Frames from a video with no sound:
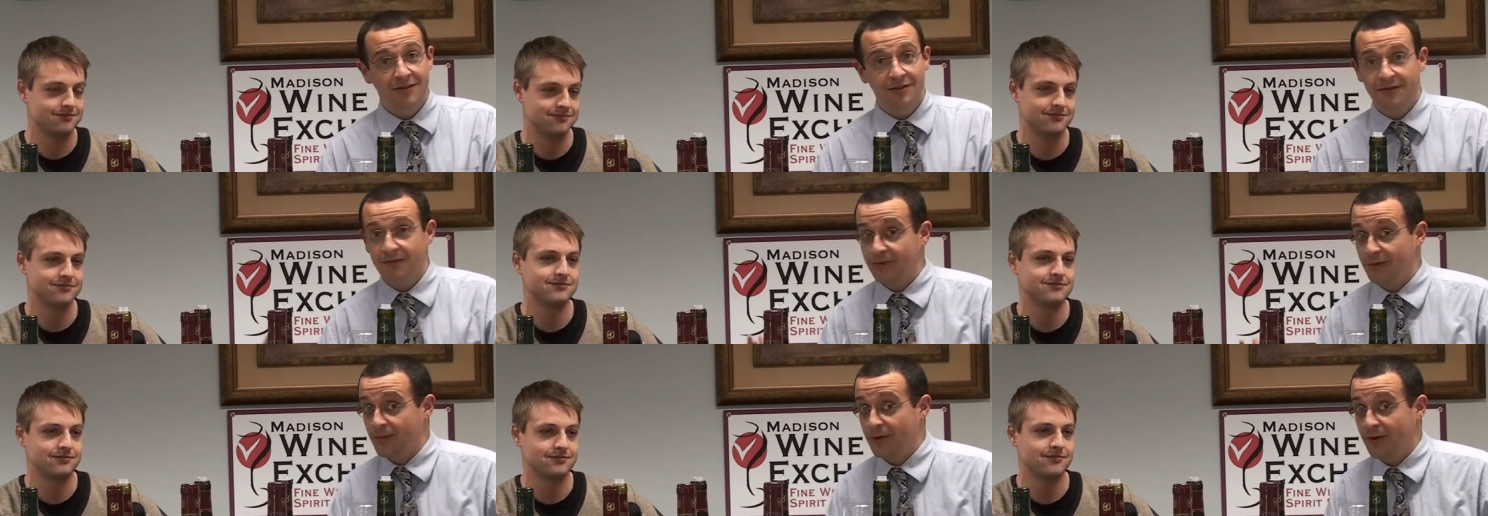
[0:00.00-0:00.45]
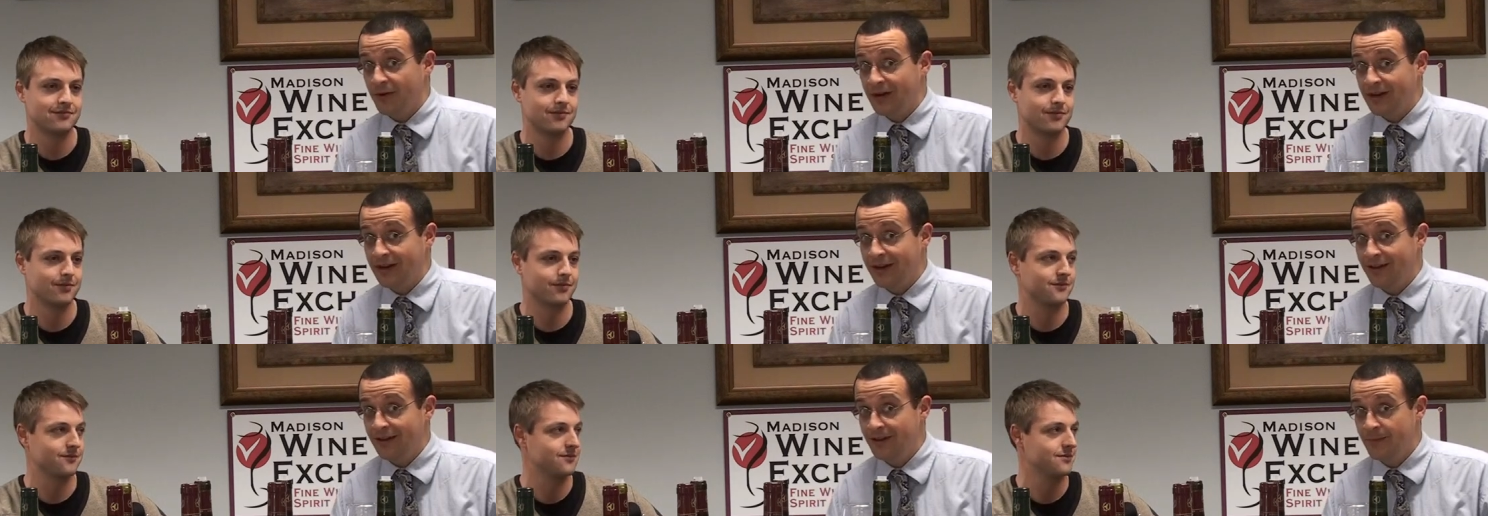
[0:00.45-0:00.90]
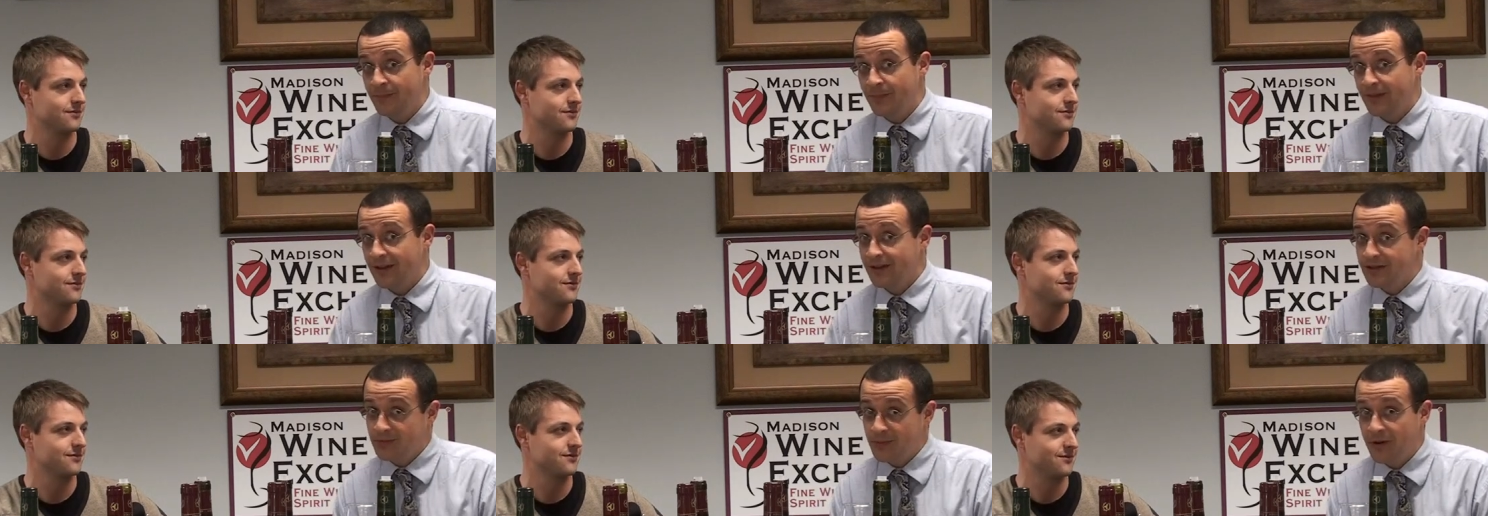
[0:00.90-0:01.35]
Speaker 1: for Burgundy.
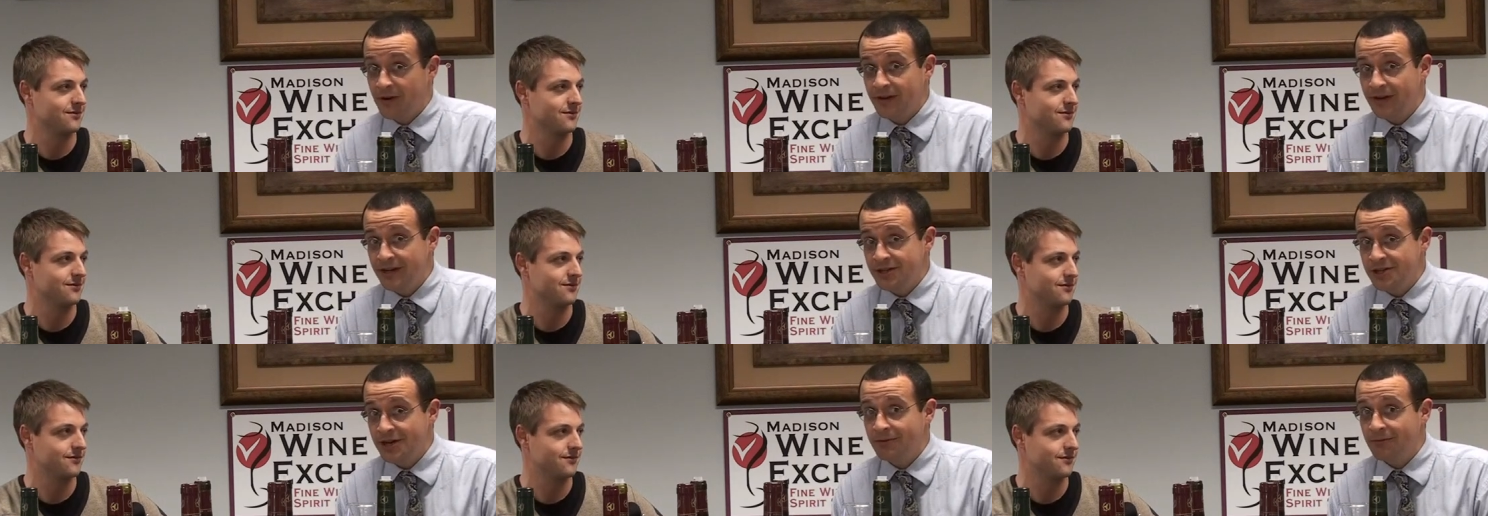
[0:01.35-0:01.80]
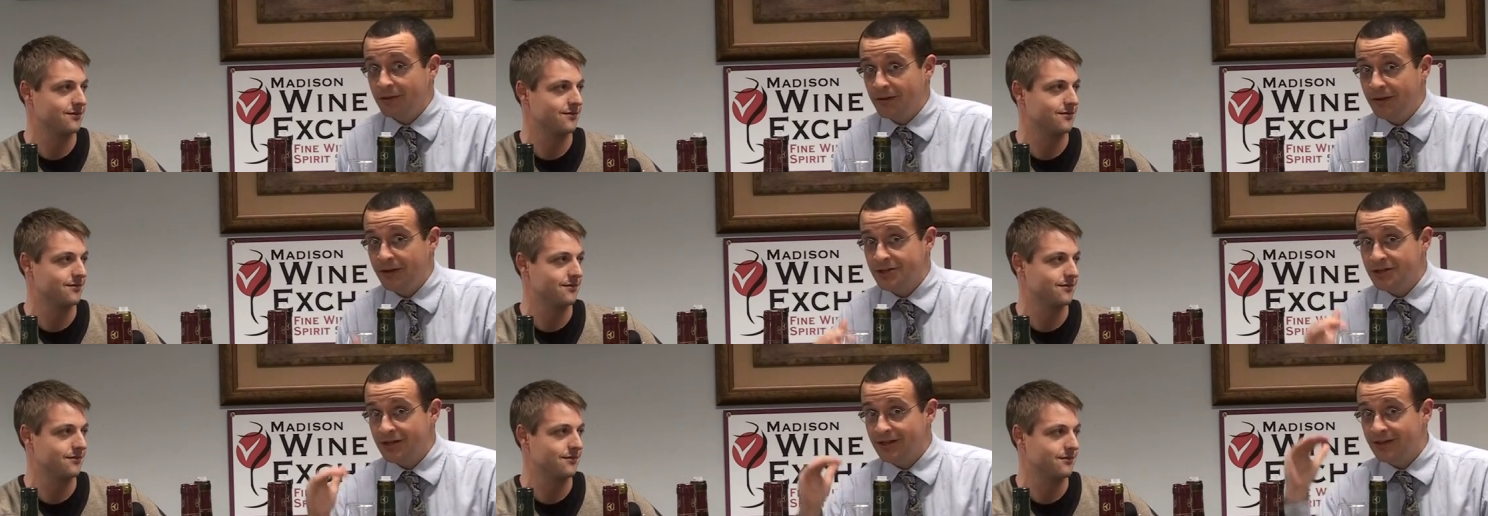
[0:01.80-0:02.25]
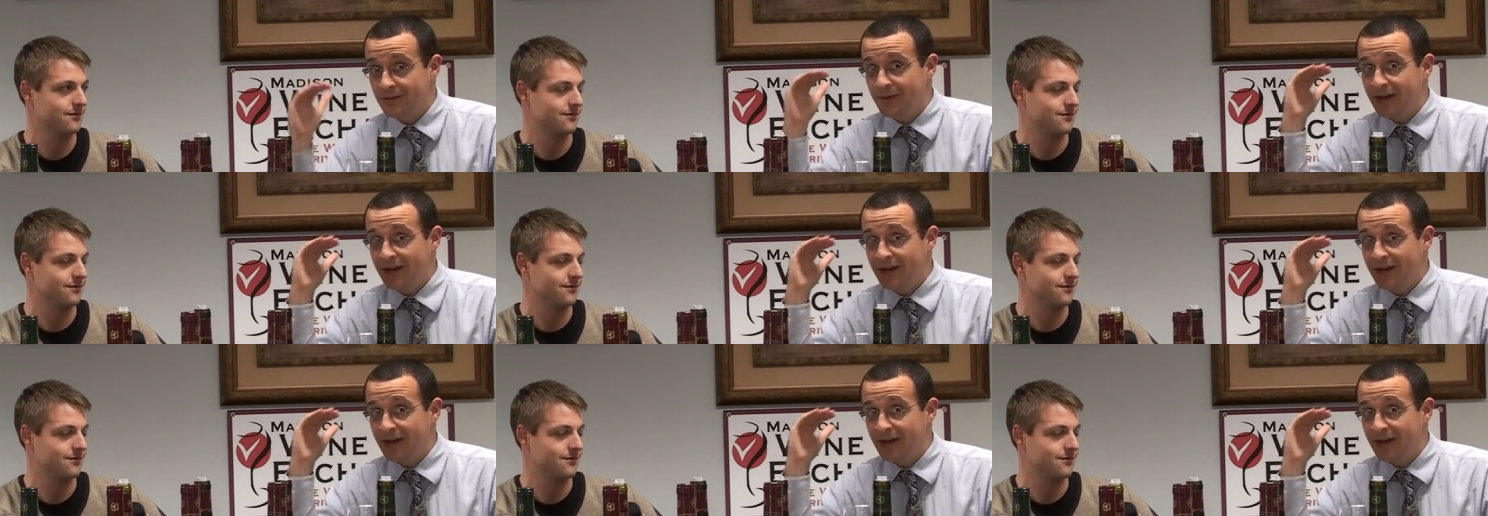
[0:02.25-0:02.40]
Because Burgundy generally hits you a little